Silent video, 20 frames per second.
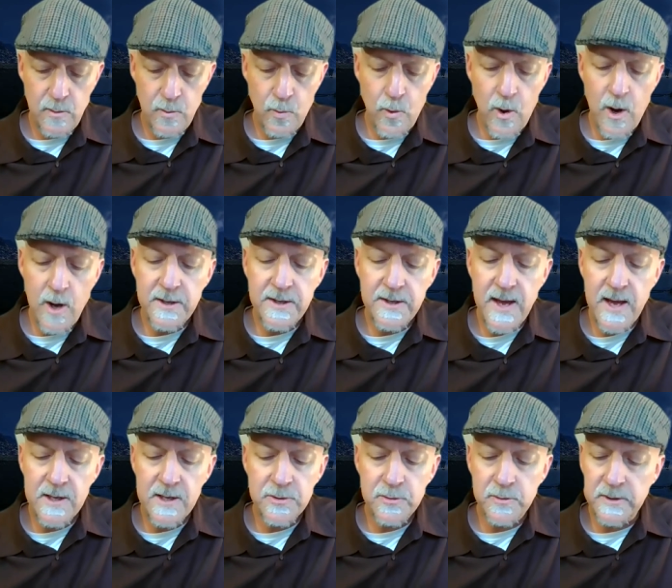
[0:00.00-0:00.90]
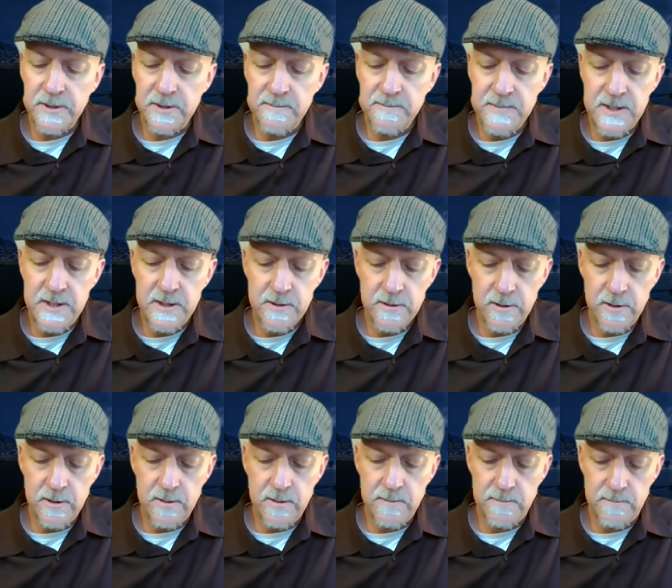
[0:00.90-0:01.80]
Walk casually to meet
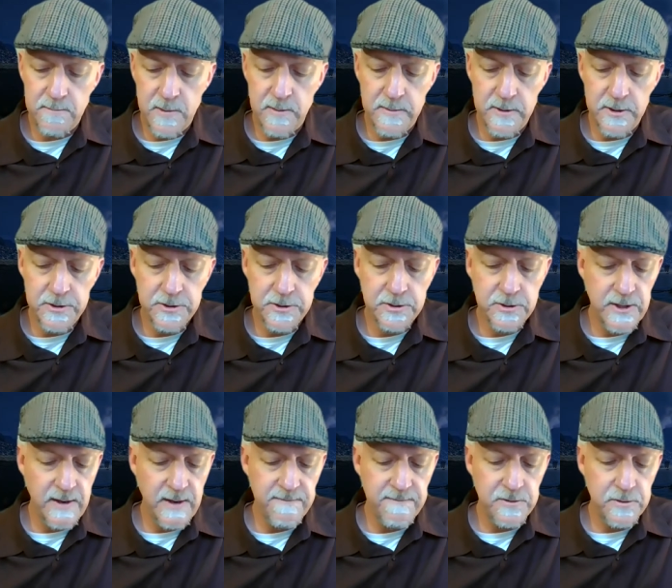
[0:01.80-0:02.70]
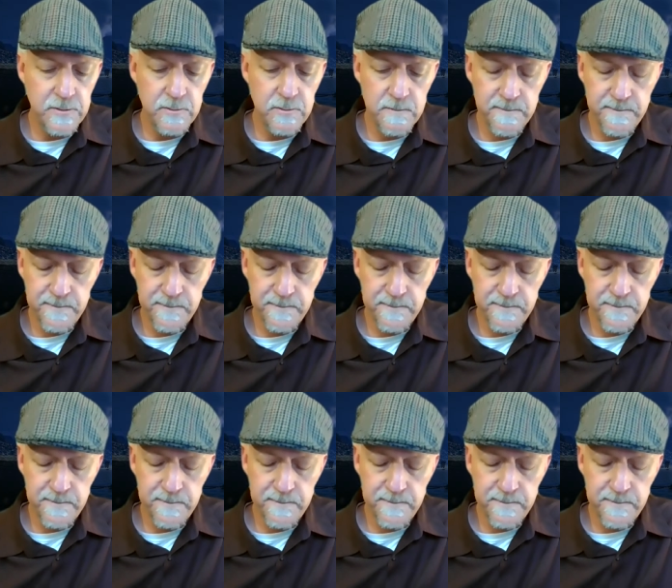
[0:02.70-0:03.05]
her, murmured Sheftu.